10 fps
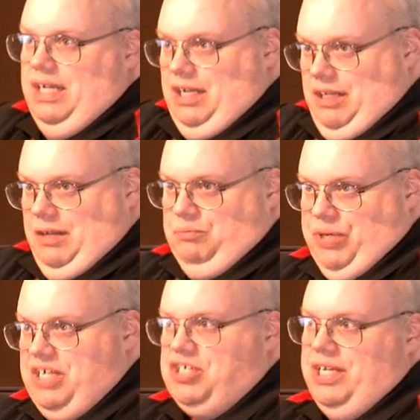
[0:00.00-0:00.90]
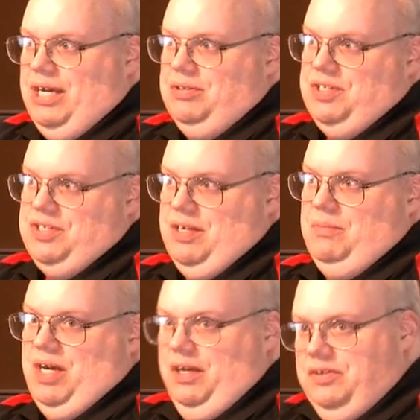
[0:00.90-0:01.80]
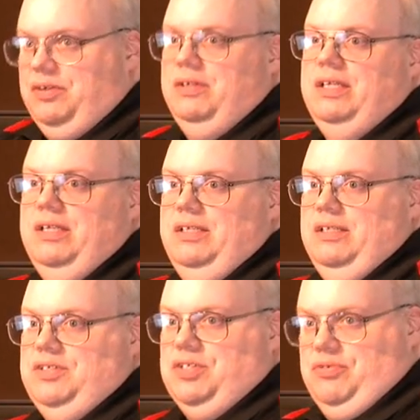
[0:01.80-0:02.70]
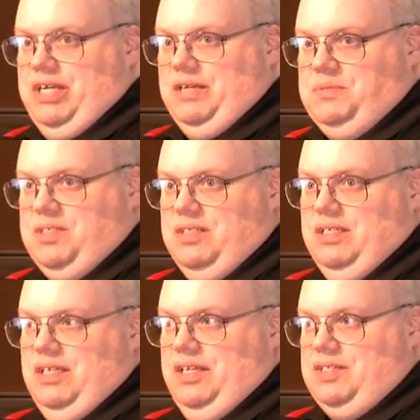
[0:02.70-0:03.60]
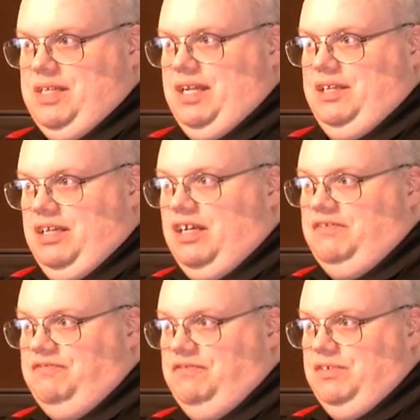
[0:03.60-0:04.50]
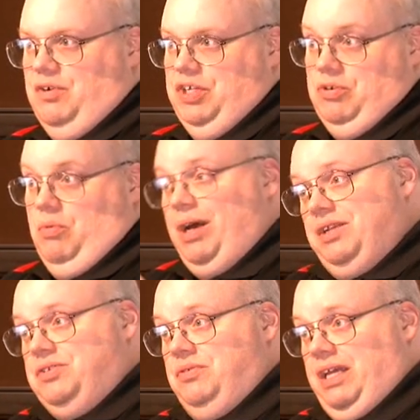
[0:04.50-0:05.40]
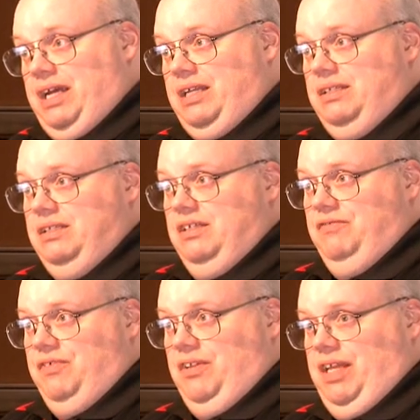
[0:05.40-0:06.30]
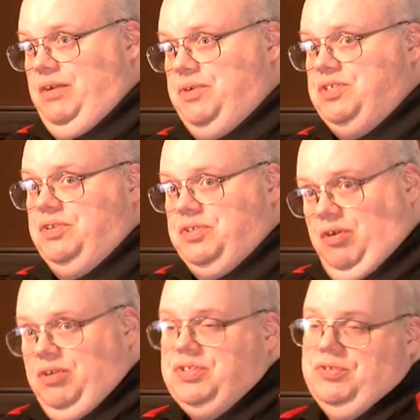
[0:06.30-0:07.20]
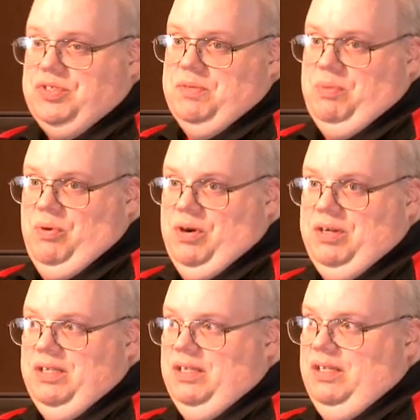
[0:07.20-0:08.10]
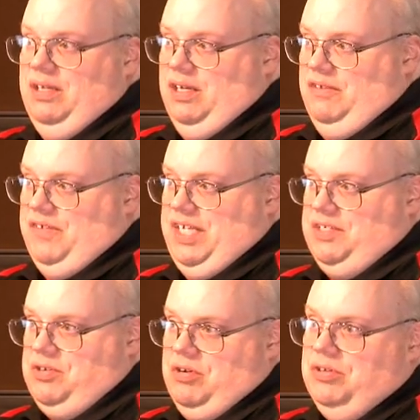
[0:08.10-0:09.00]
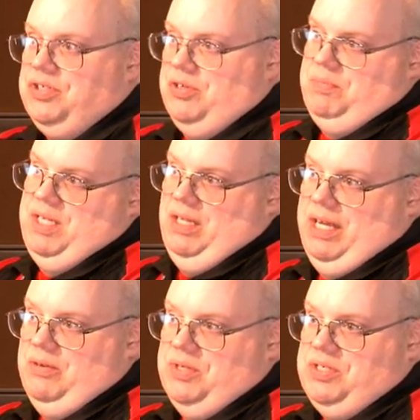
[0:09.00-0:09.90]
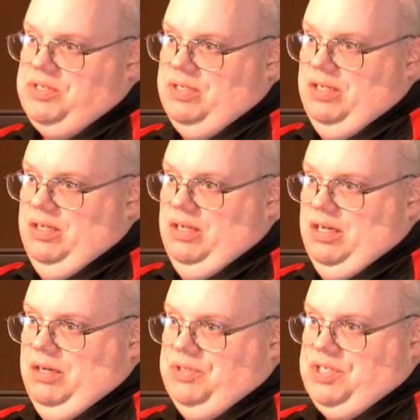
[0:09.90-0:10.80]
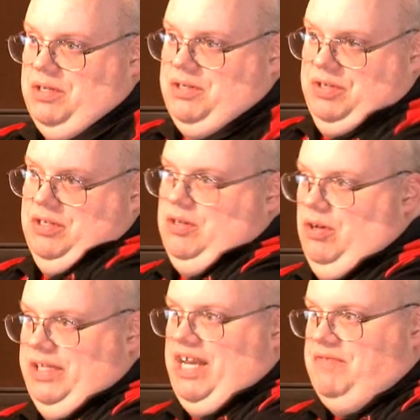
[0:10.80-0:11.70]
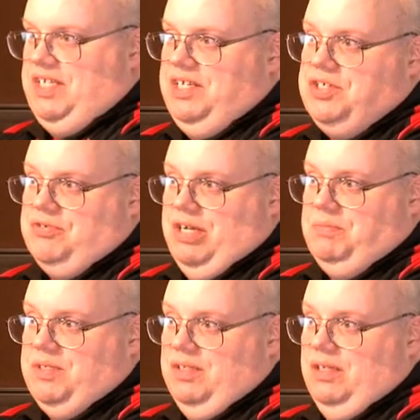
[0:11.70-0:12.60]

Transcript: uh, branching out to some other script is not enough, or you don't want to do that for the language, there's also support of an internal scripting language, uh, which I call AVD script,